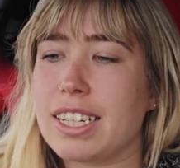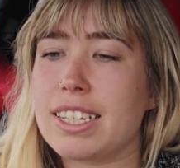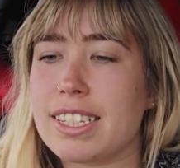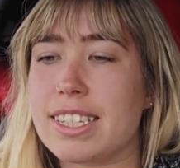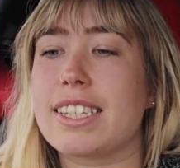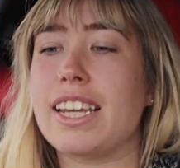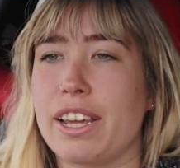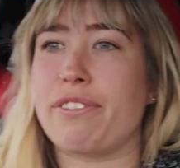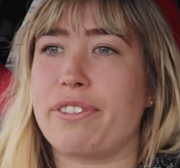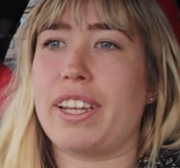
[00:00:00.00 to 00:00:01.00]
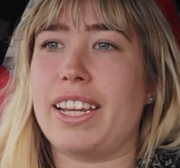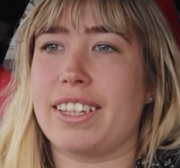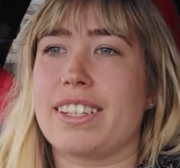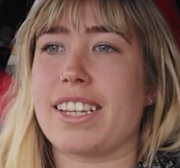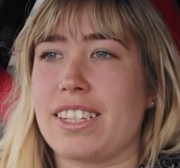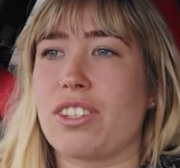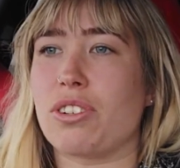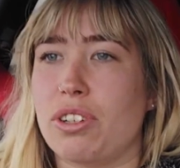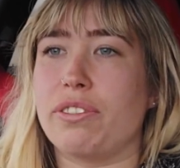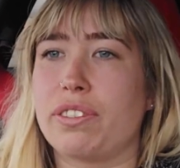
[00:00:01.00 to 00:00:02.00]
stiff in the sense
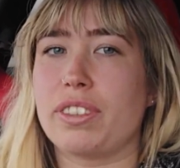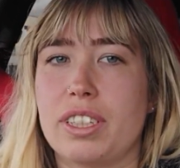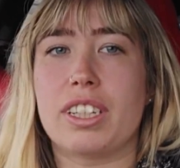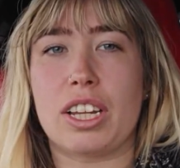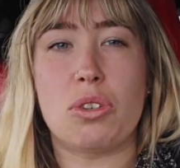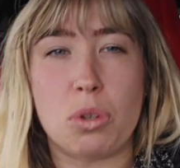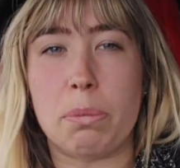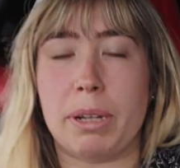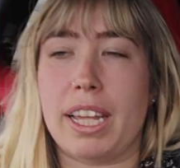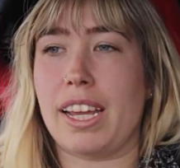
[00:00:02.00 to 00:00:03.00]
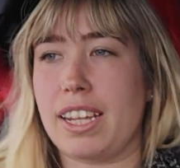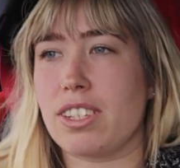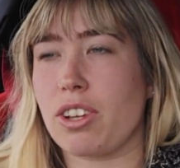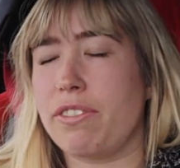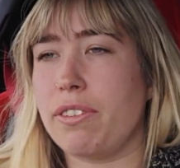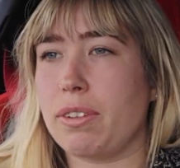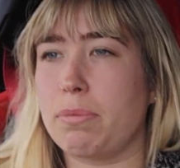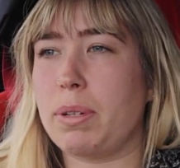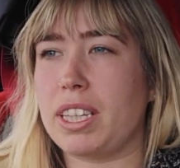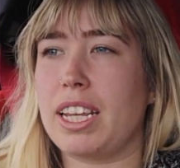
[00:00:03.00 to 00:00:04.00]
of like normally, so
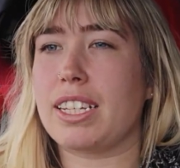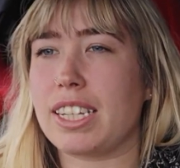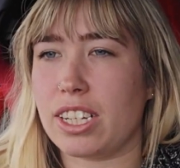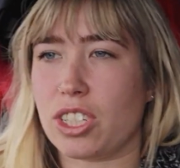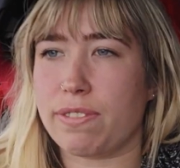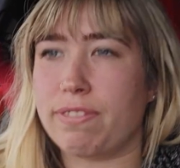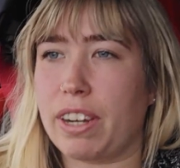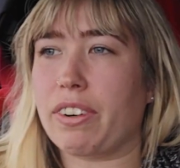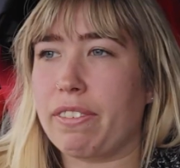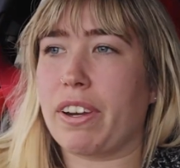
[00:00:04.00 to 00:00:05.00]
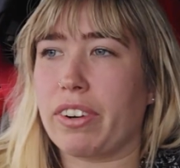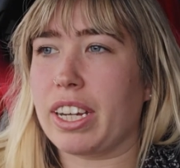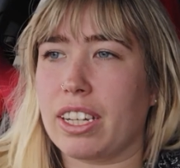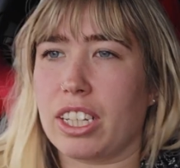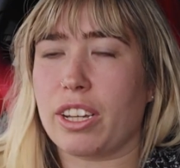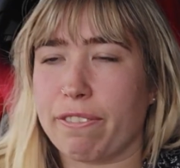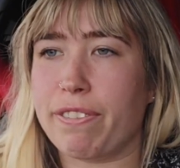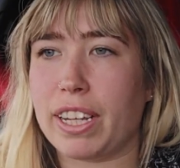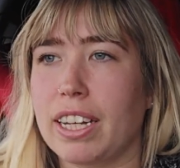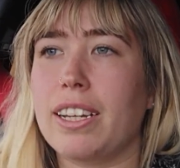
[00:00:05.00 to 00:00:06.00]
with the Exige it's very, very, like you can
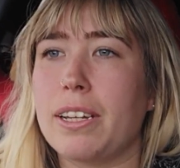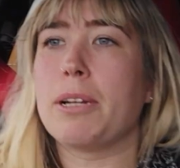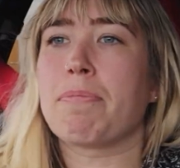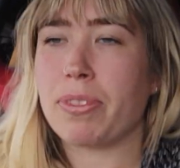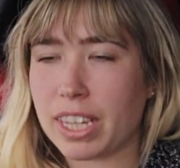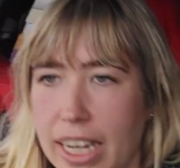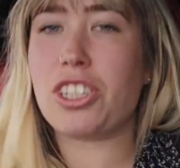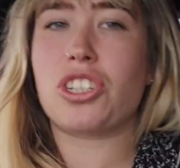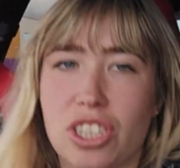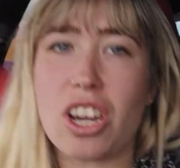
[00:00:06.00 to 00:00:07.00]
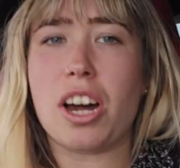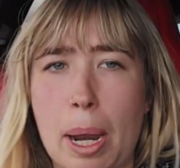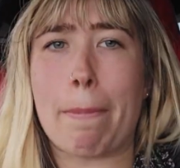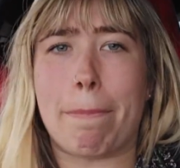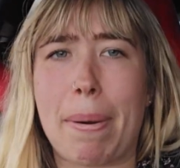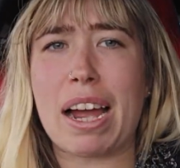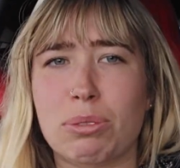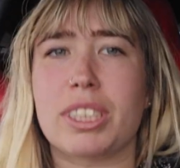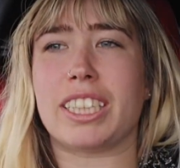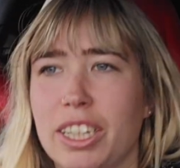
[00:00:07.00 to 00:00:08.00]
feel it. It's just kind of
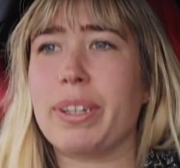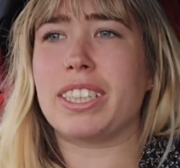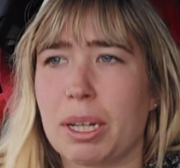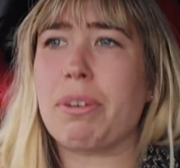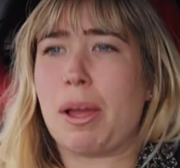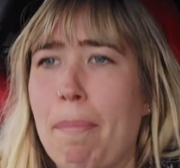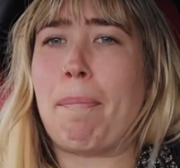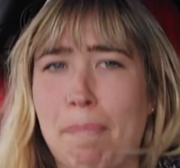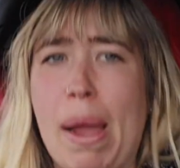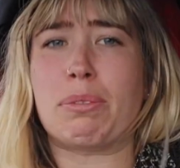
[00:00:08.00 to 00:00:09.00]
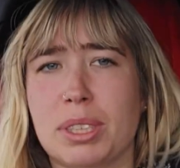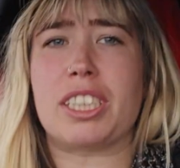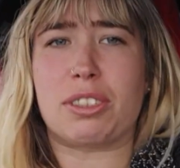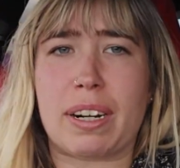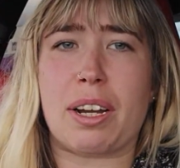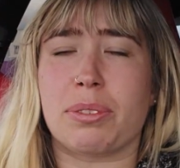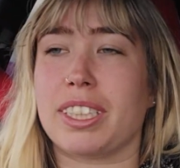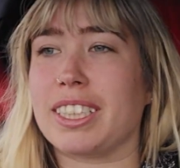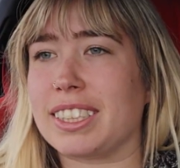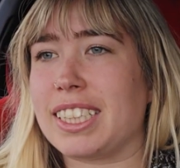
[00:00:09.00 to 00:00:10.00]
bouncy. You end up like bouncing around
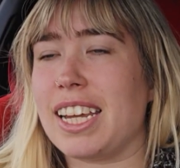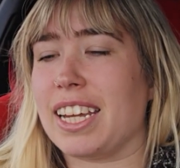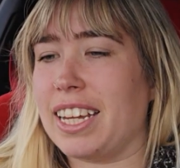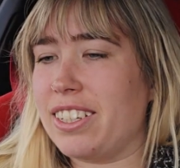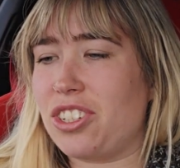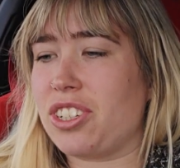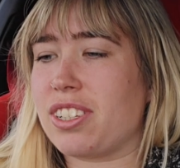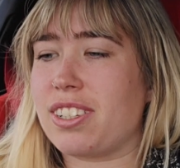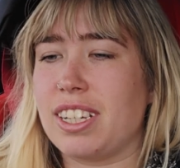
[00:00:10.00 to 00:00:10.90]
in the seat. It's just